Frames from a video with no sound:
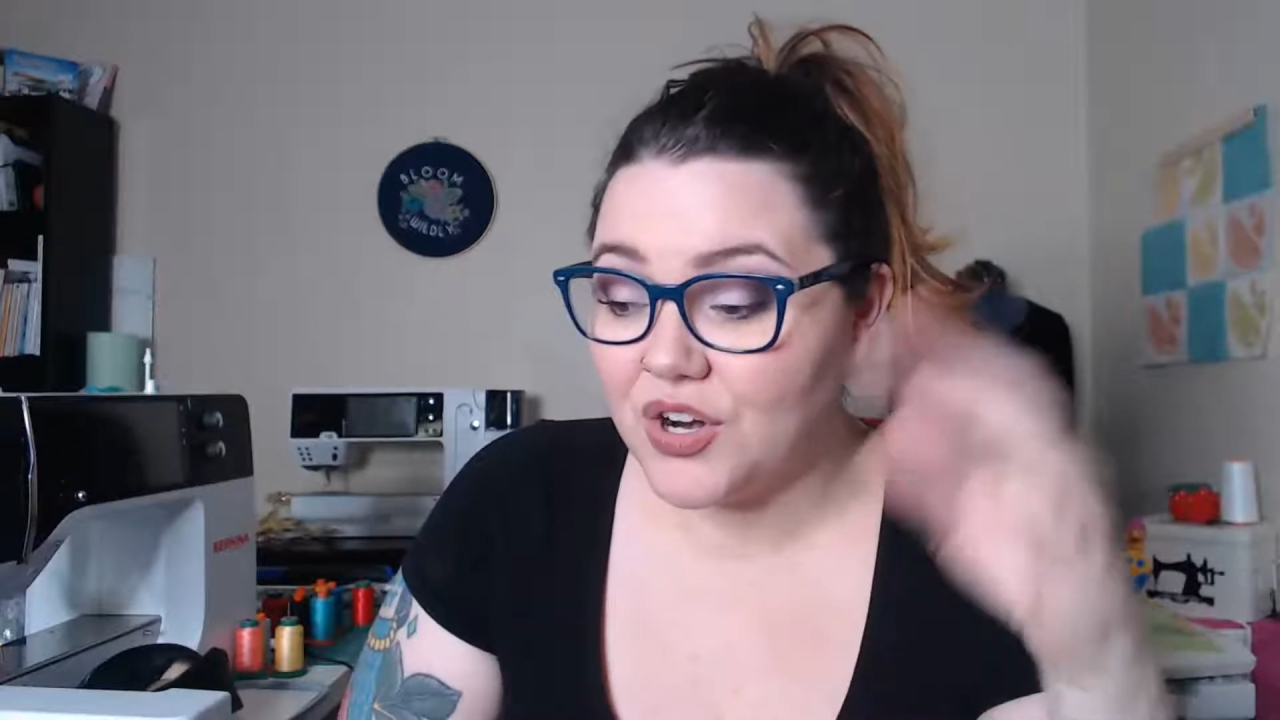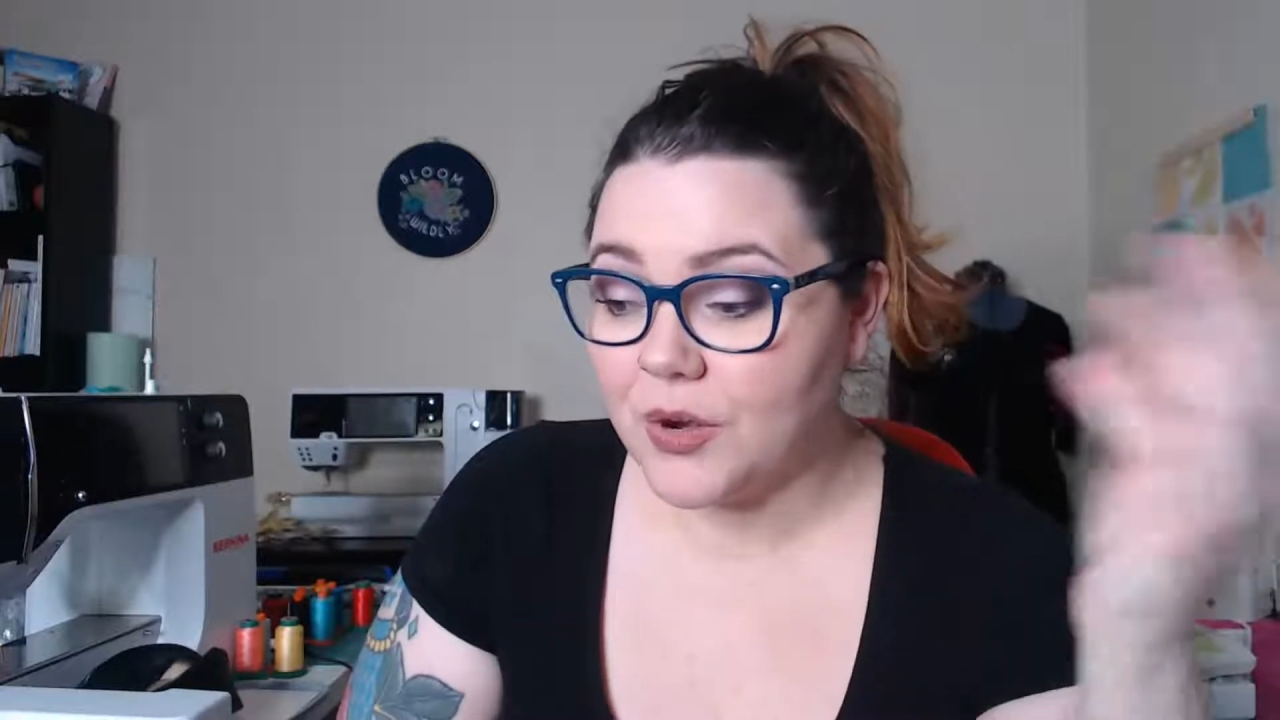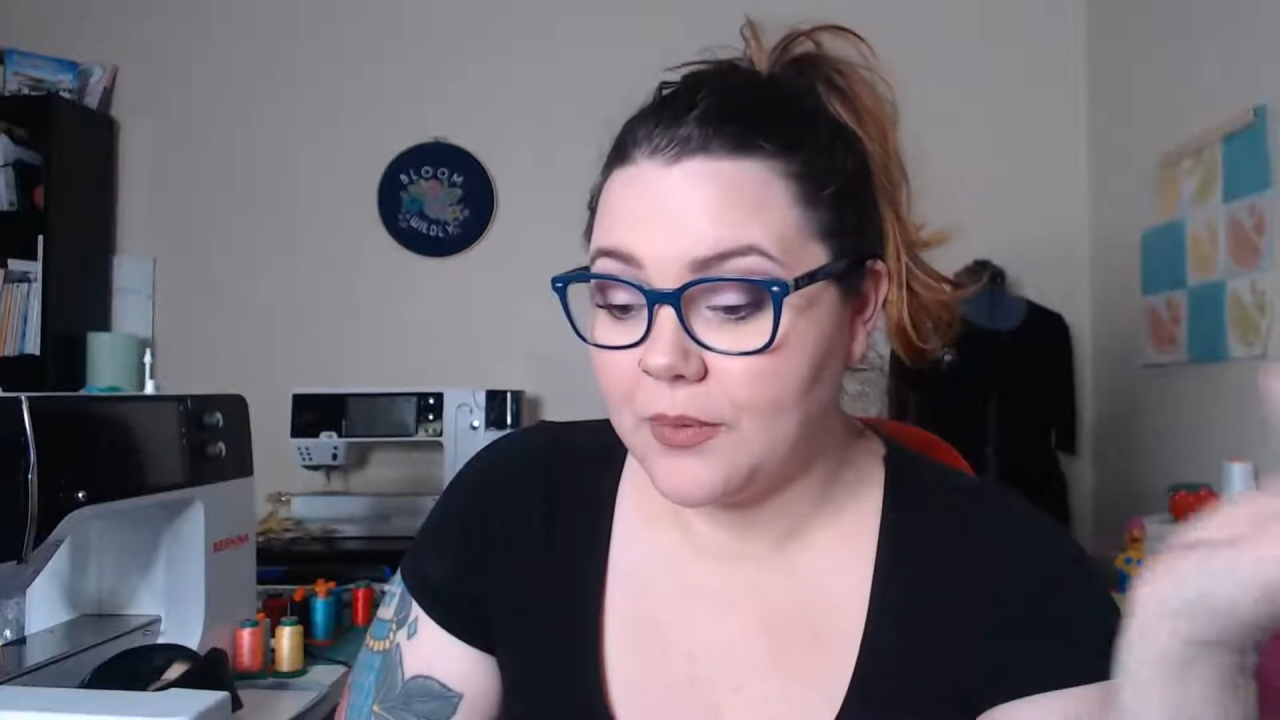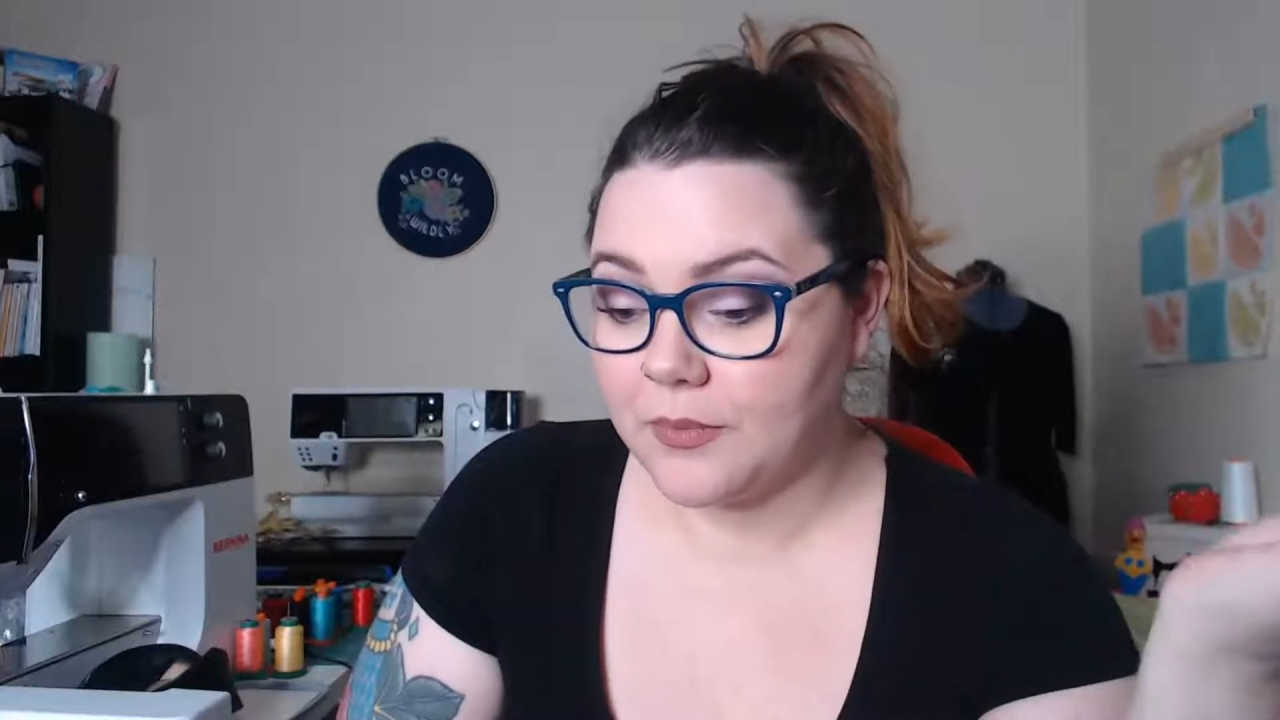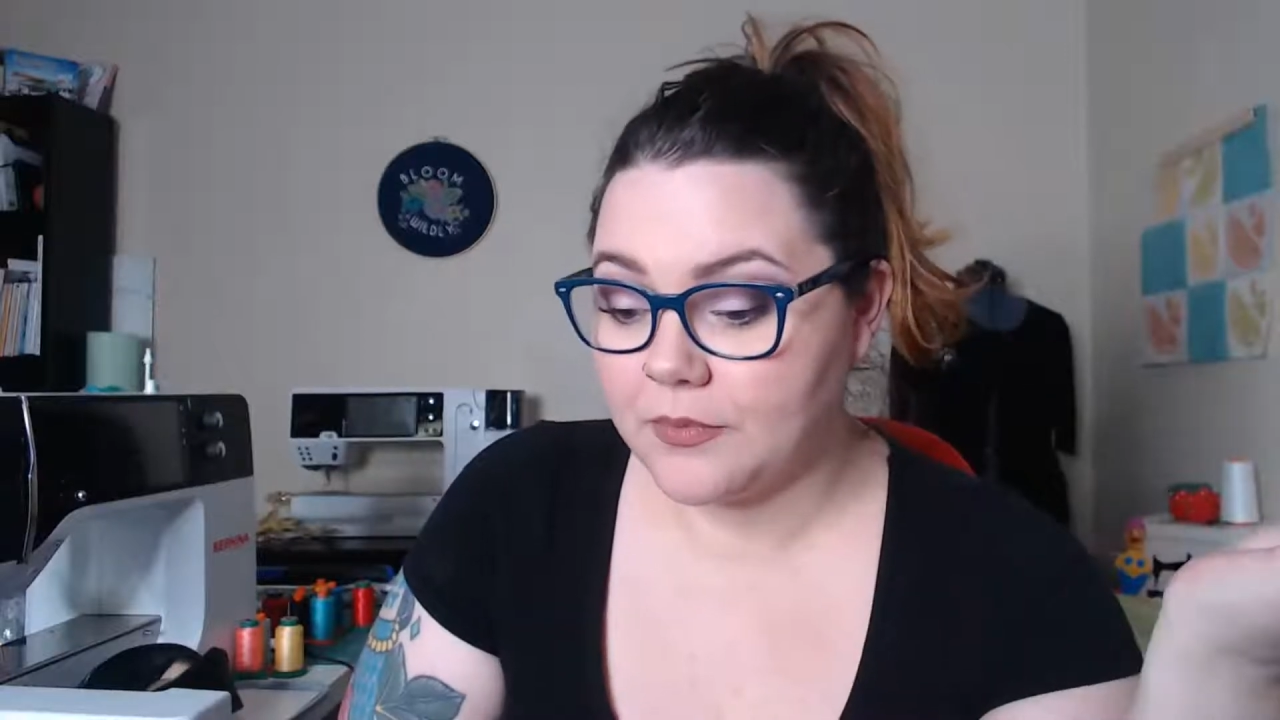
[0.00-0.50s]

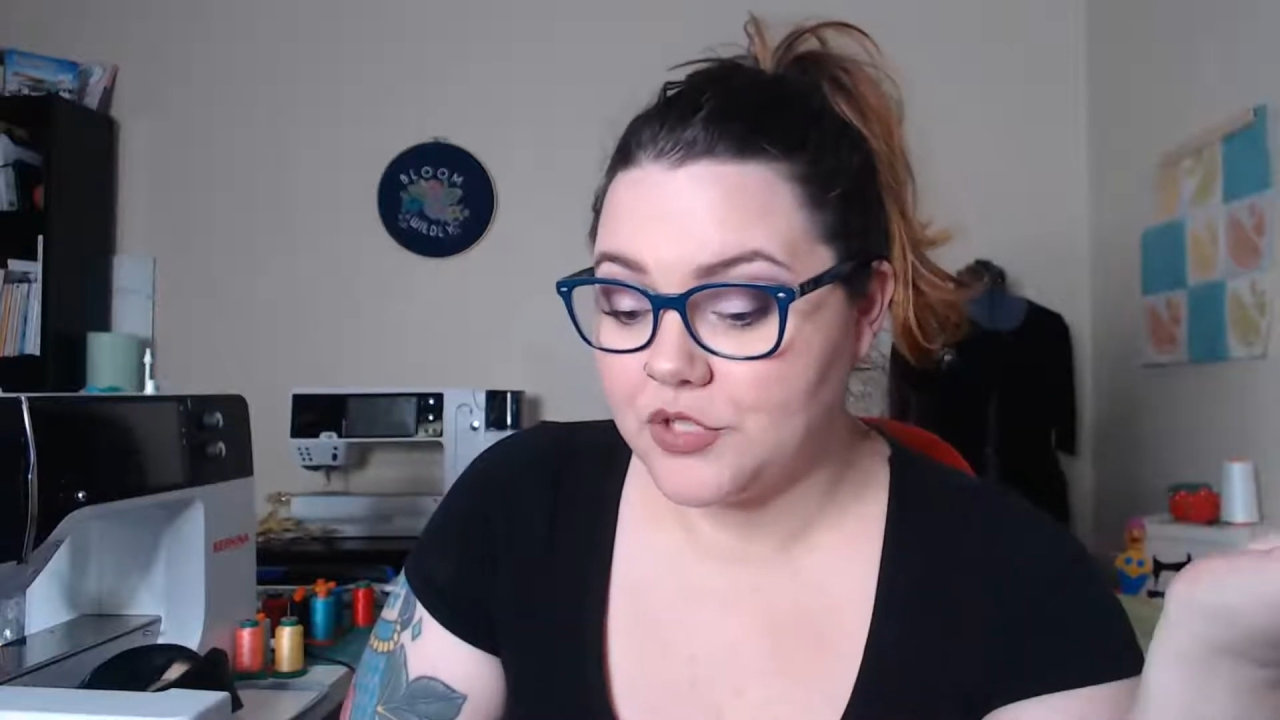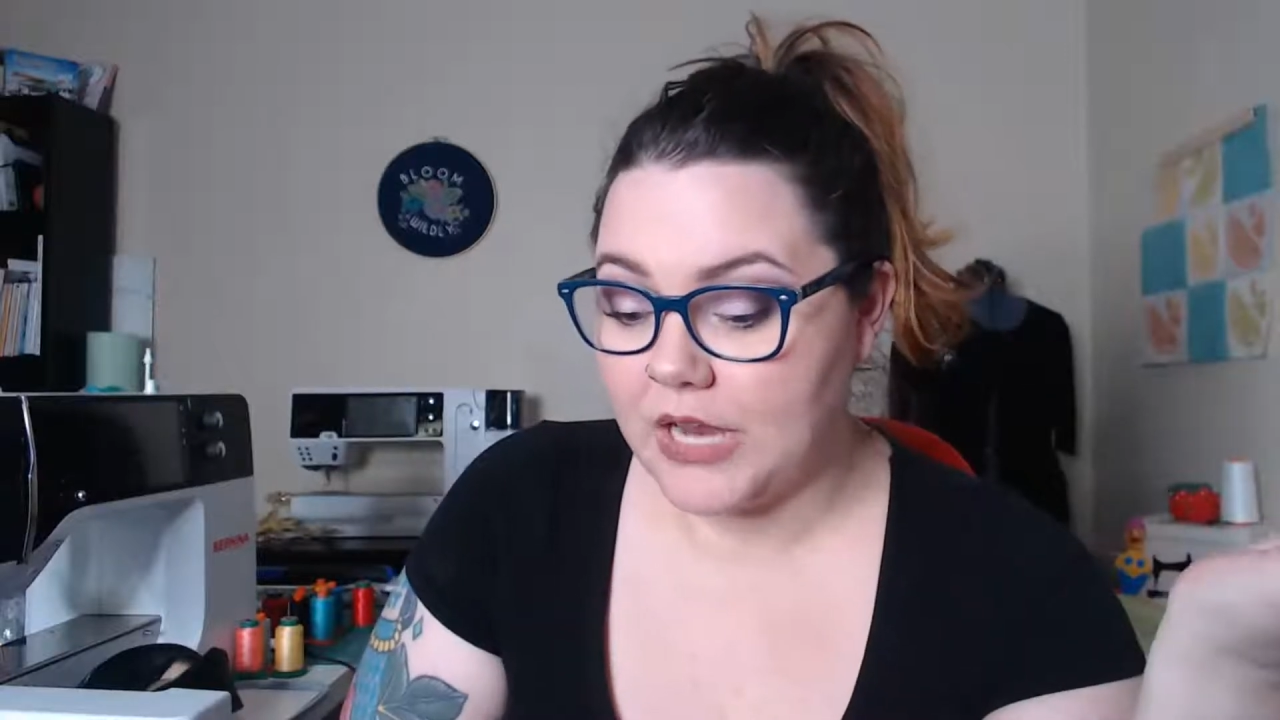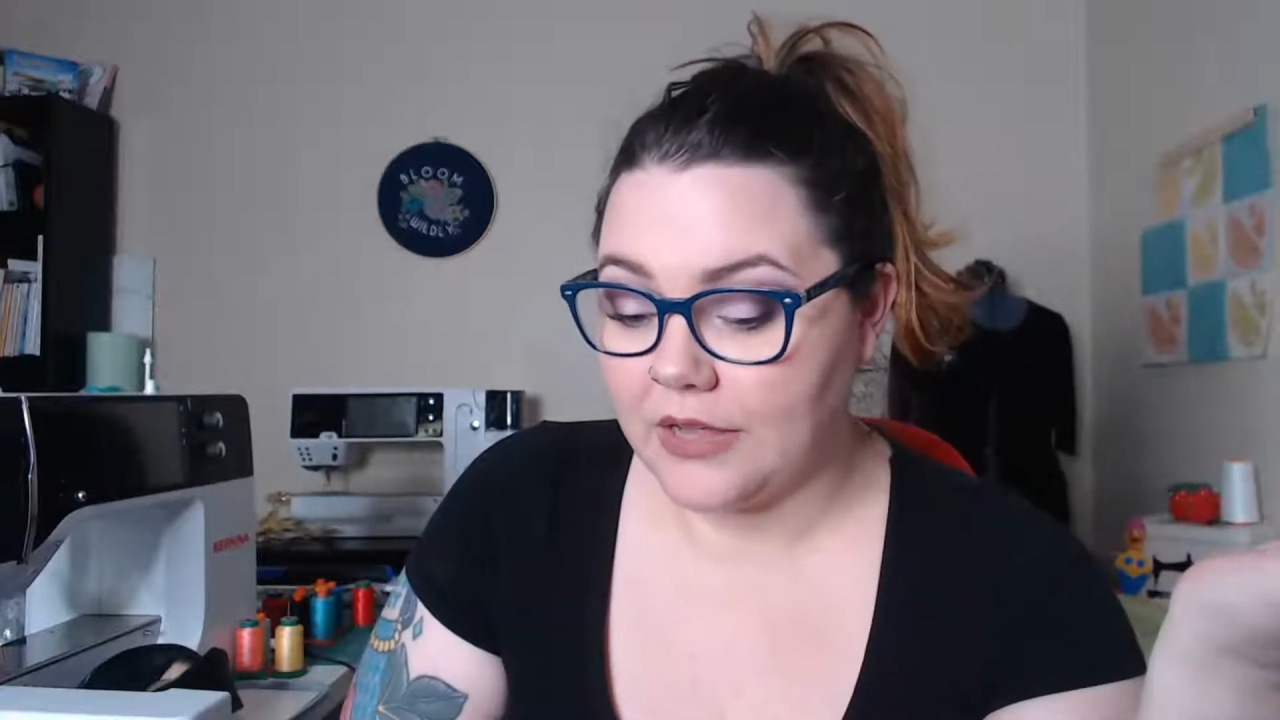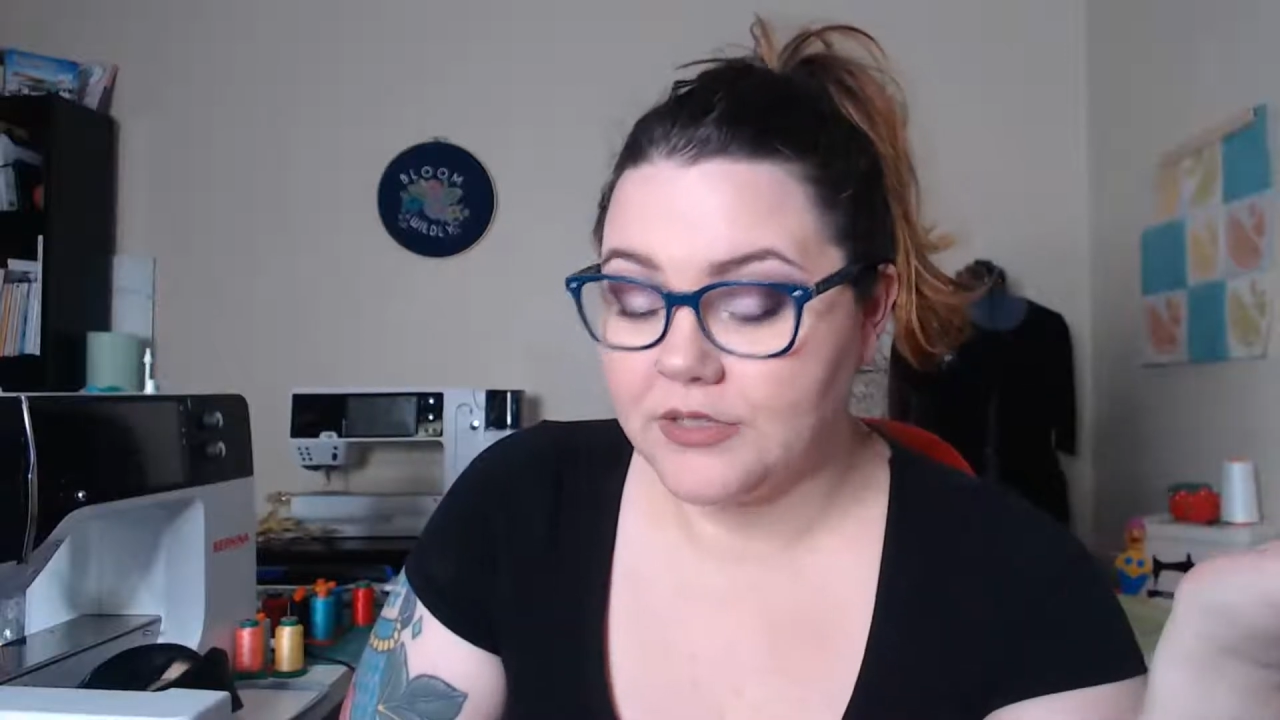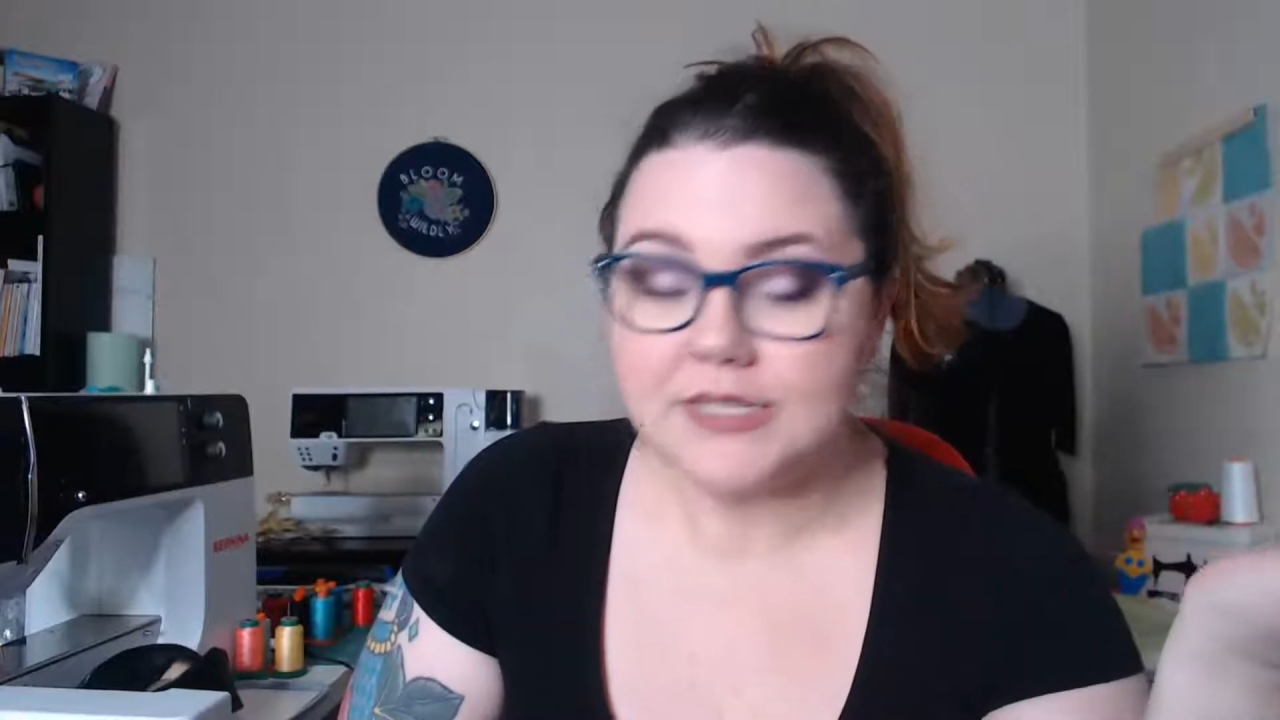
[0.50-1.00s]
her child